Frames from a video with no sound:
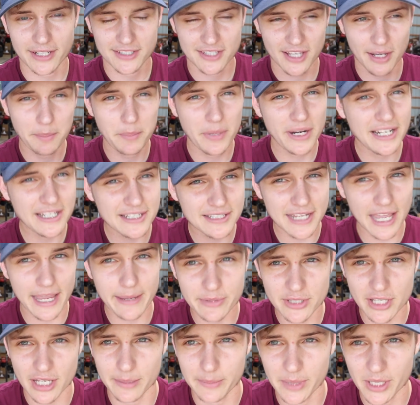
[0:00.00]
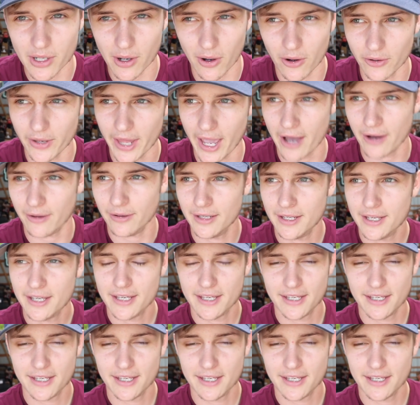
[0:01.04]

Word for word: Somebody's name's gonna be called out.